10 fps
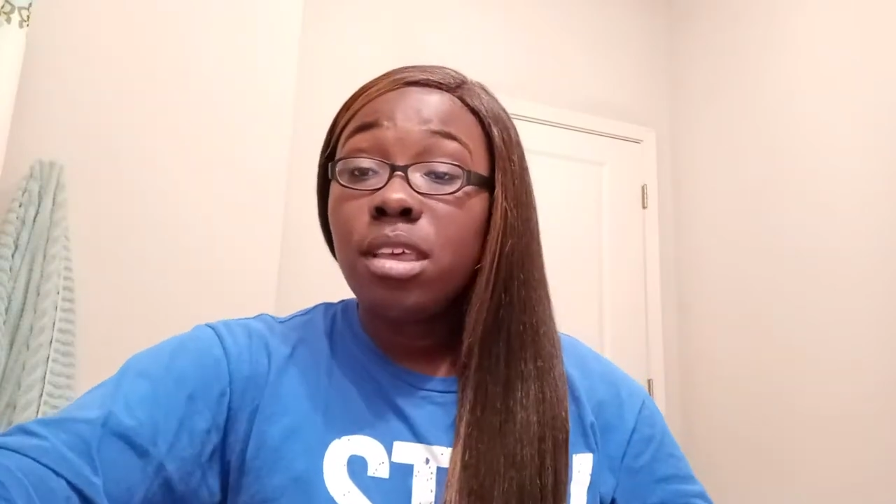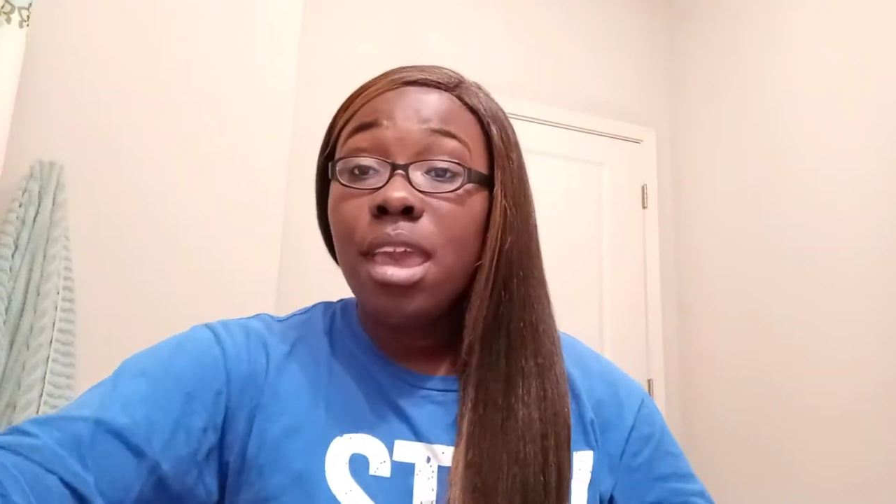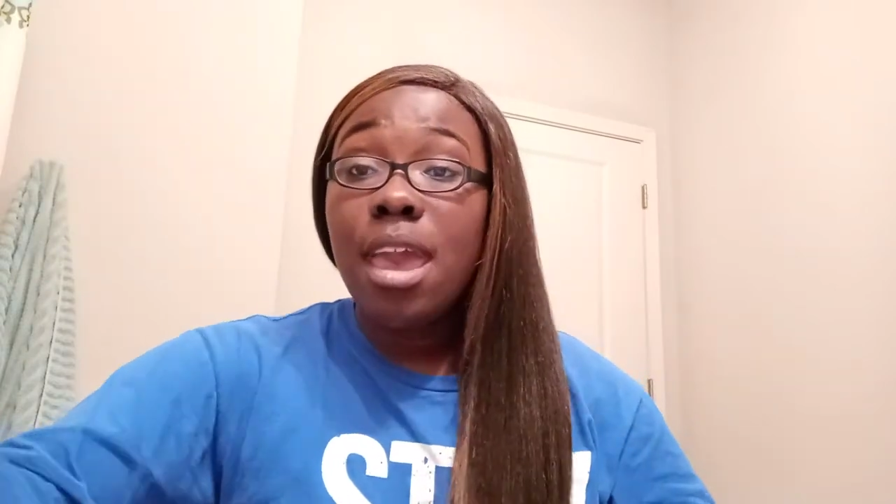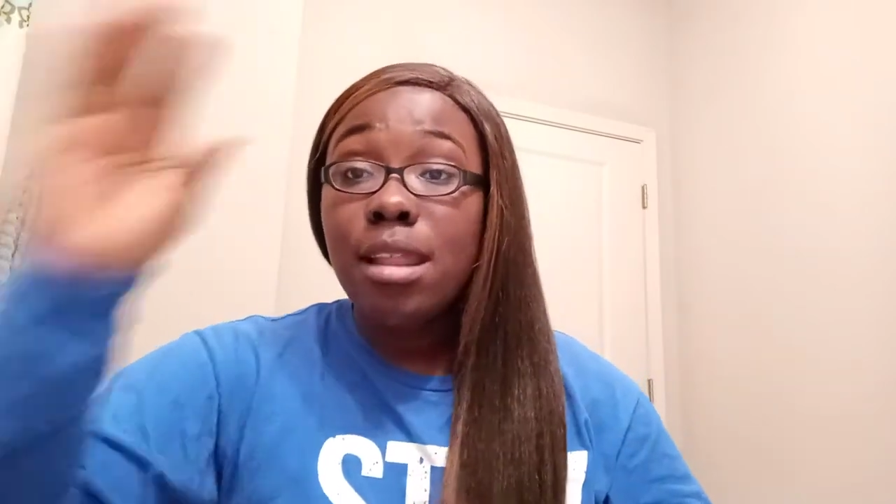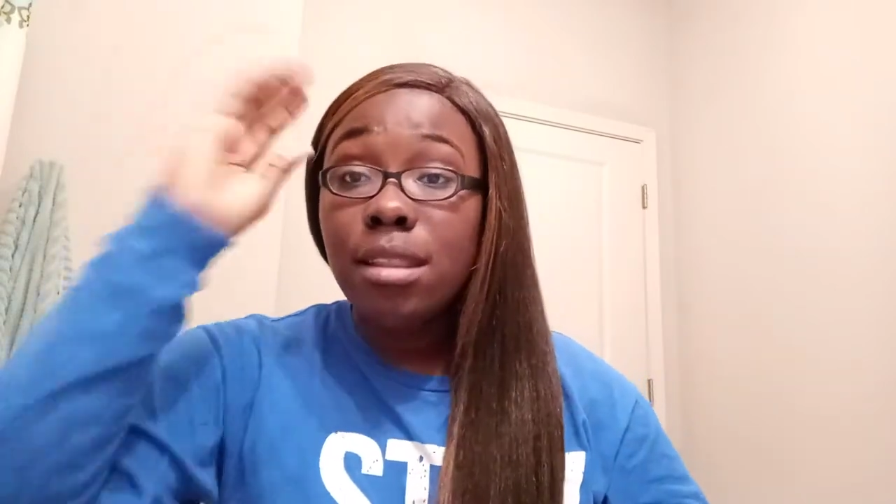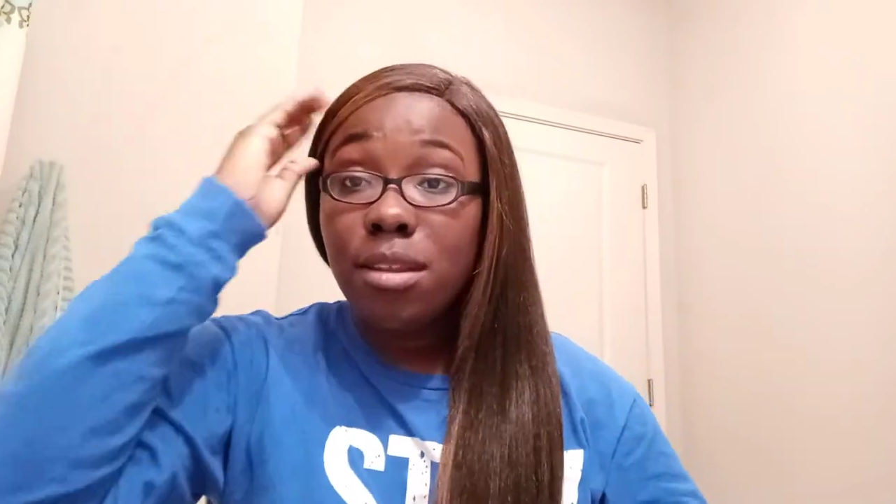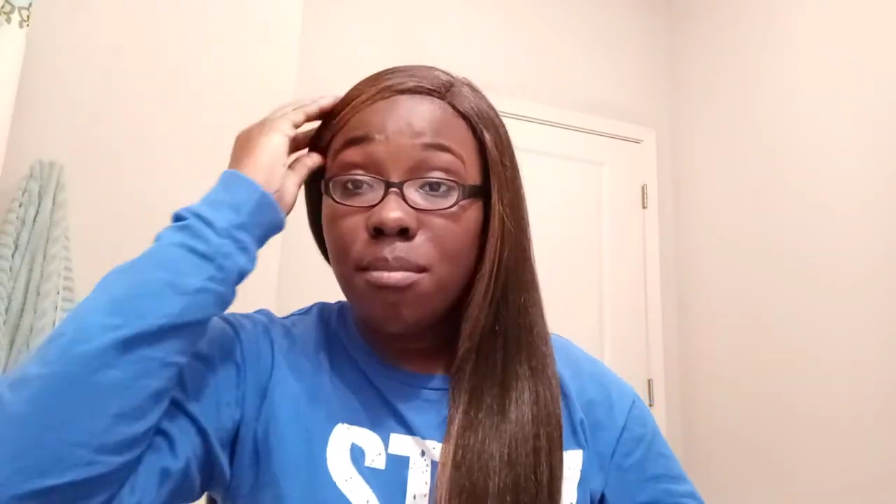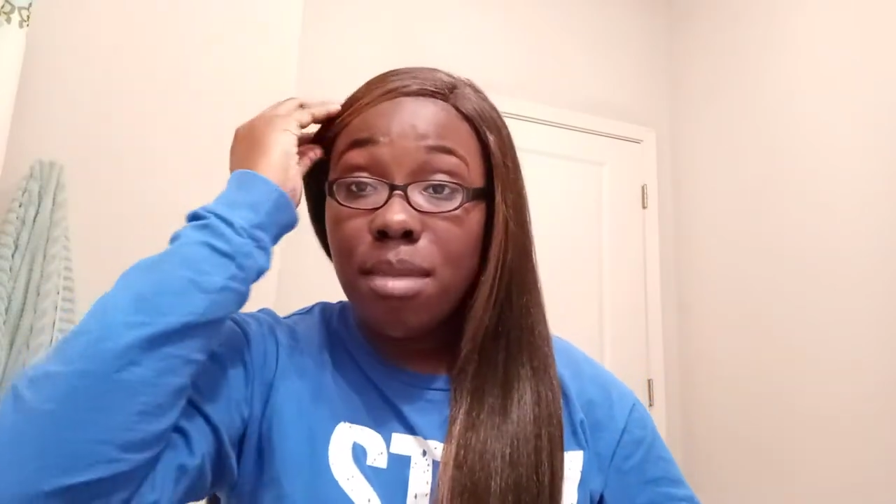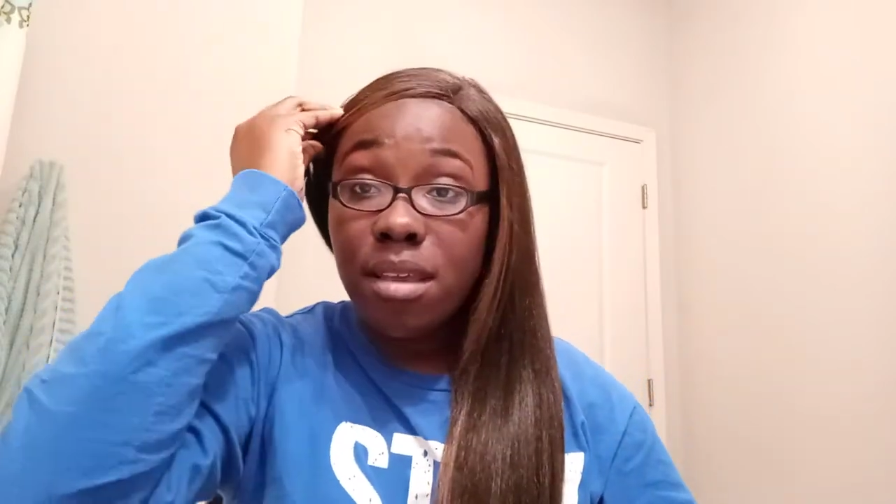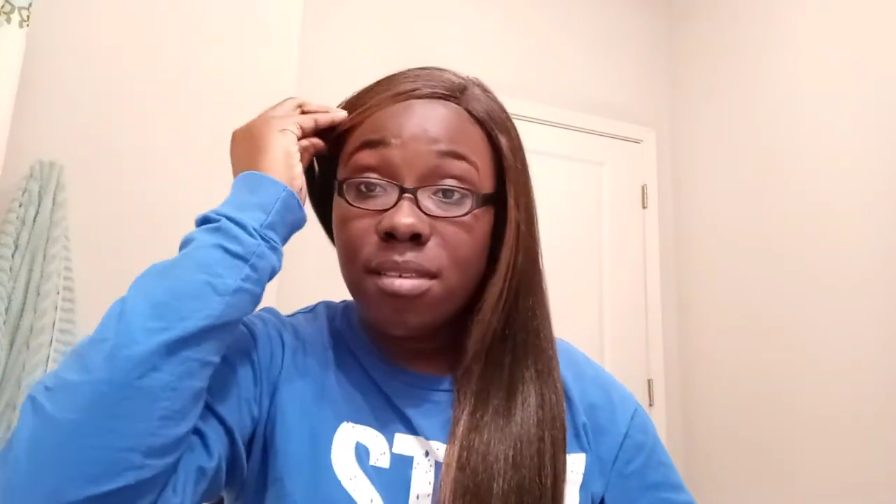can
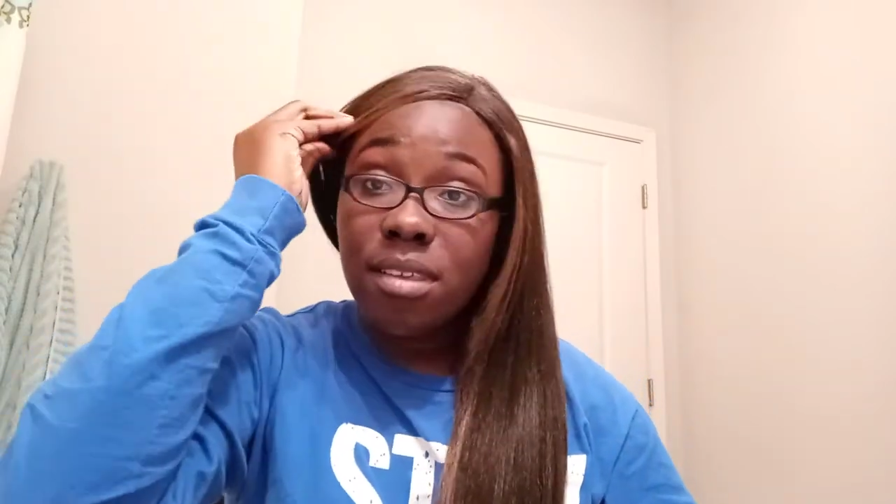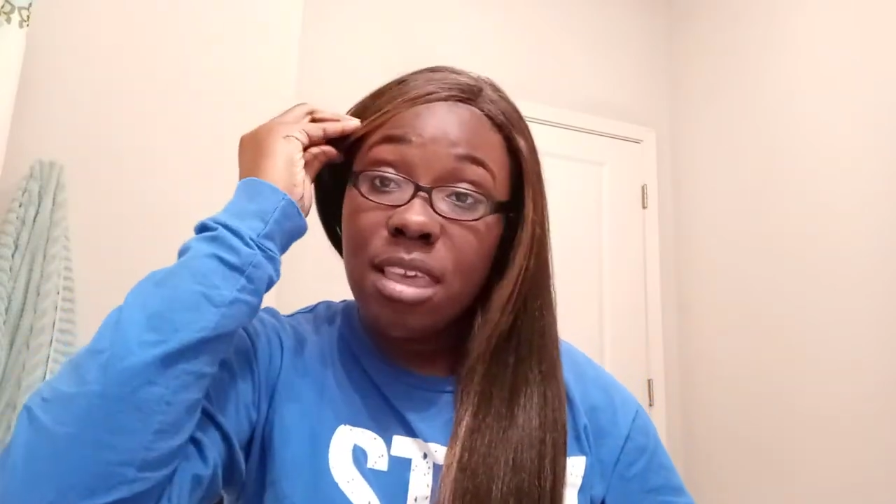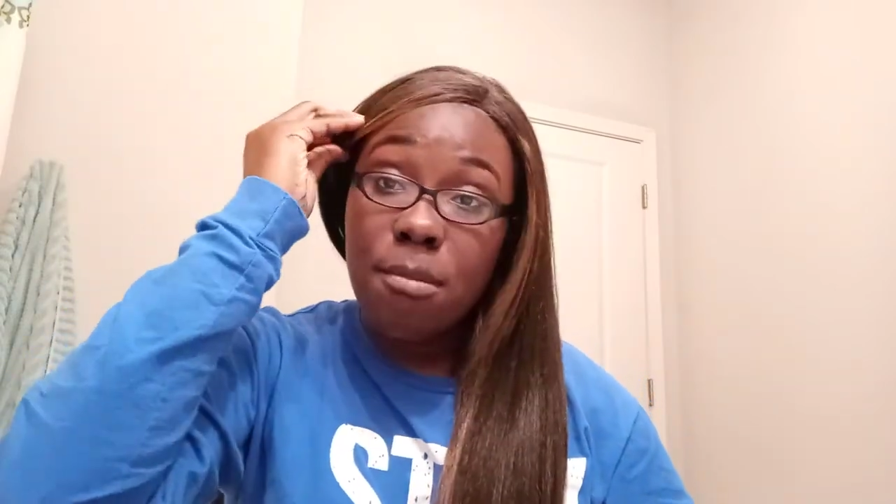Little Mix